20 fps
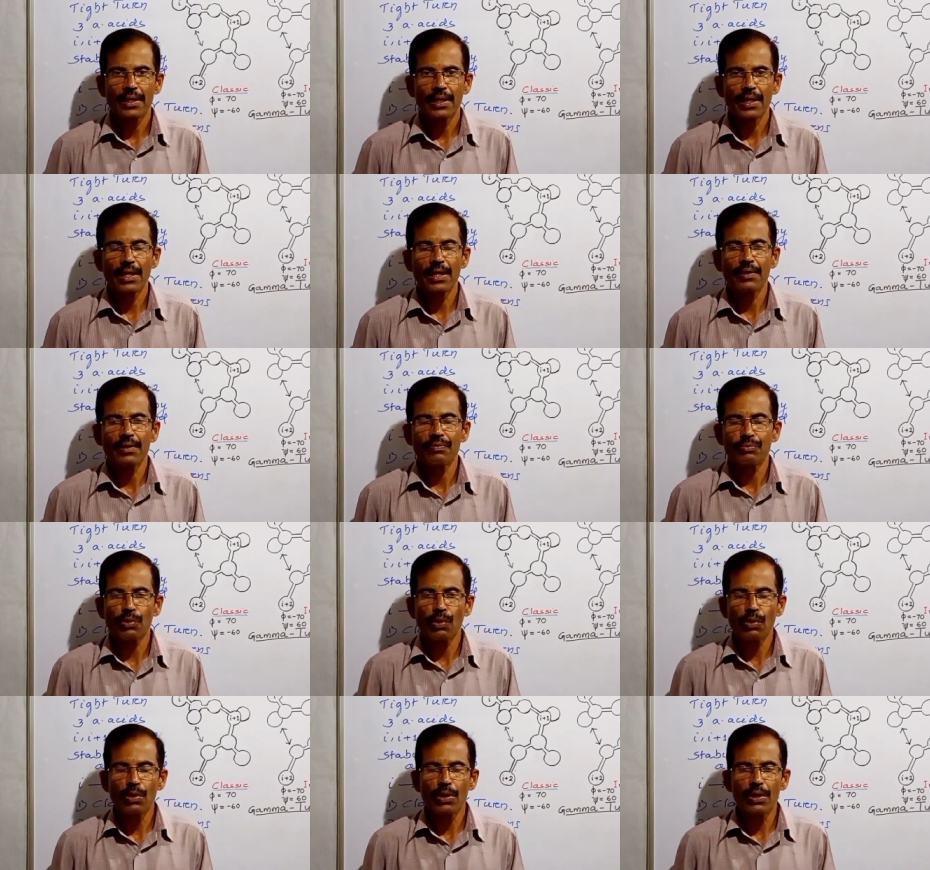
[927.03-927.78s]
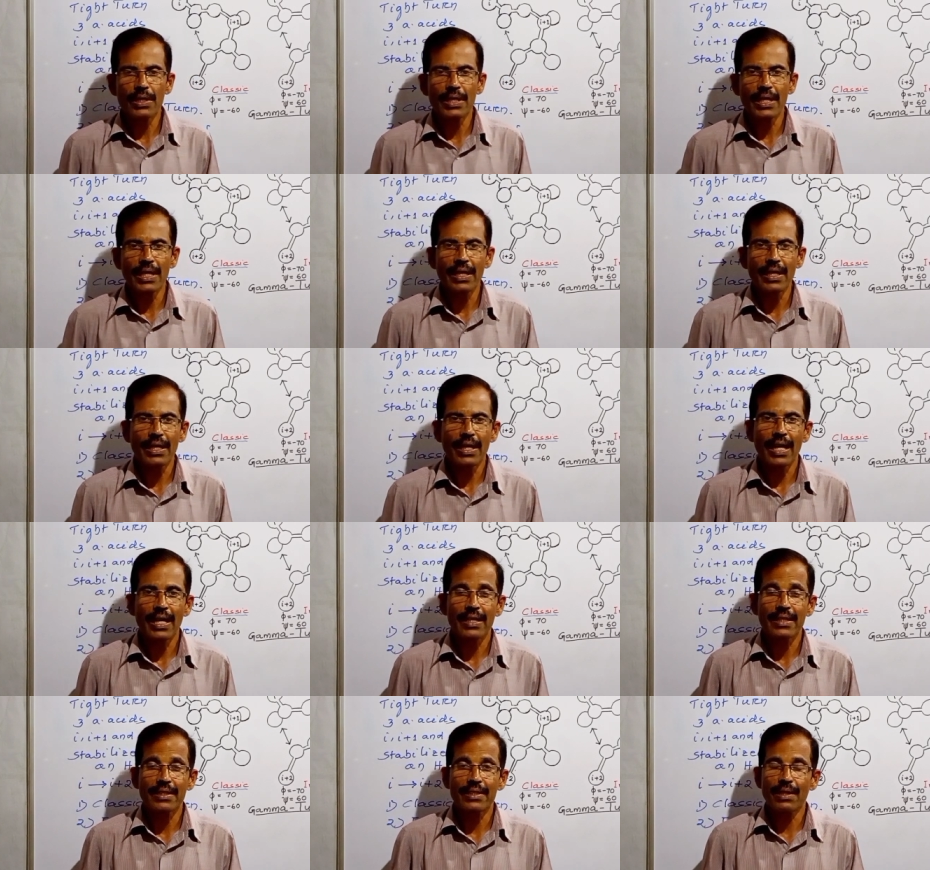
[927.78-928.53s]
in folding
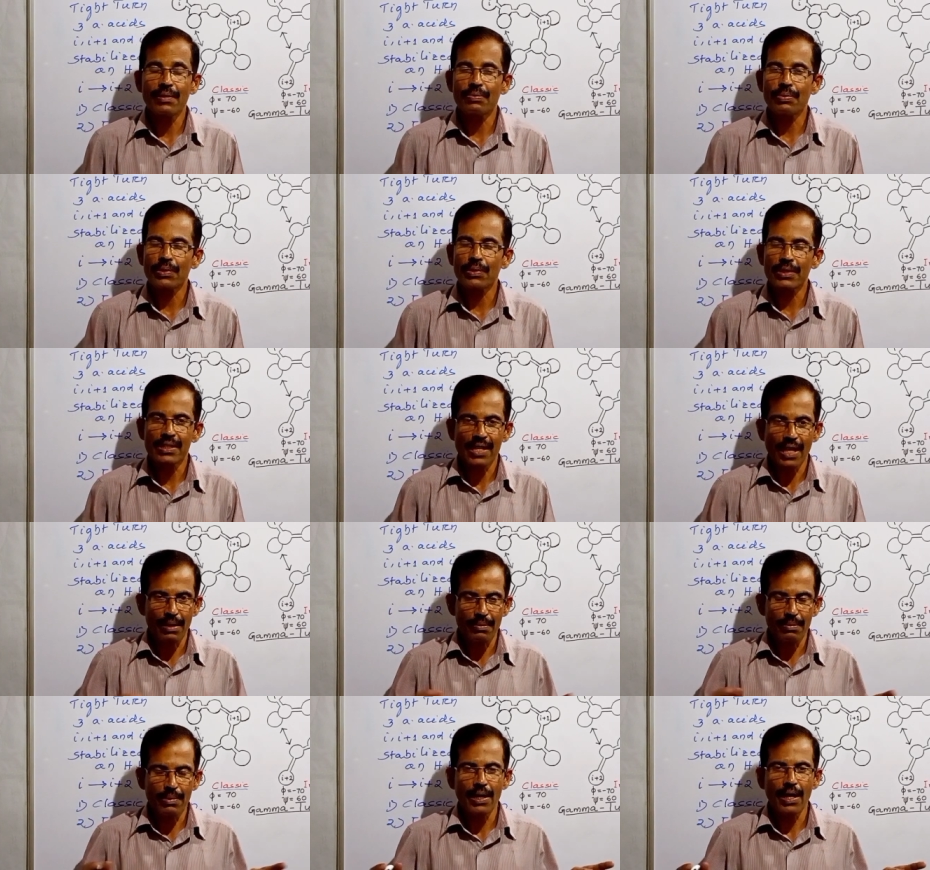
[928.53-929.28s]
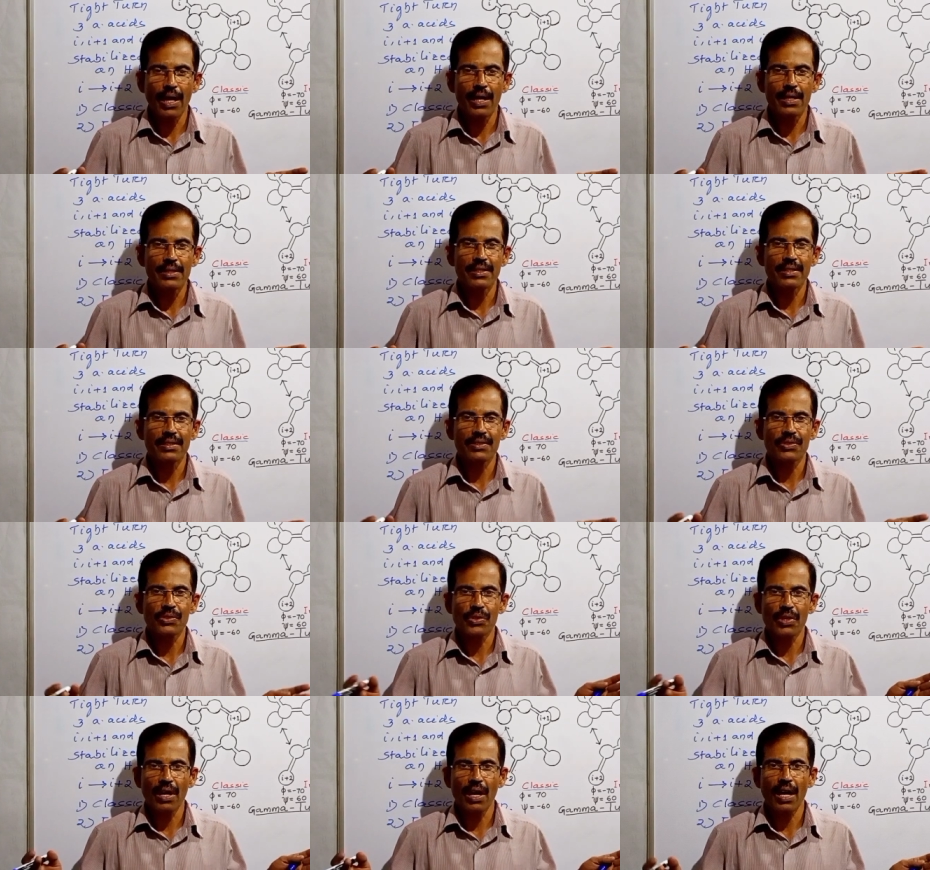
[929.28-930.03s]
and therefore stabilize in
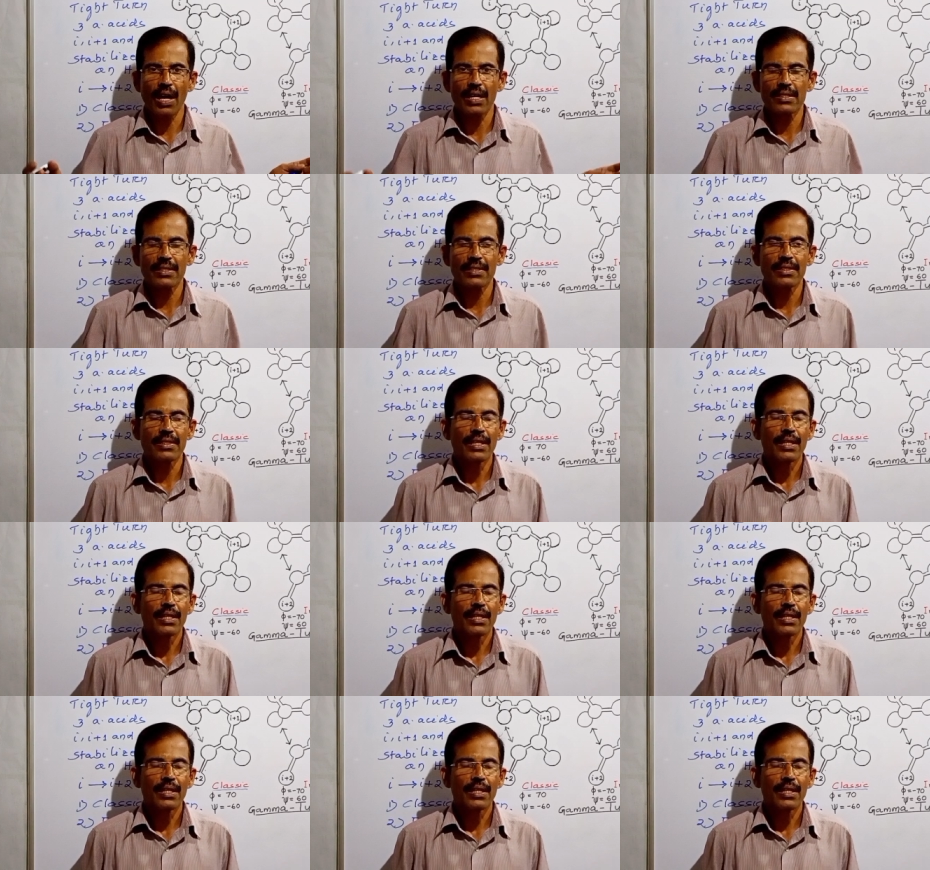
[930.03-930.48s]
strands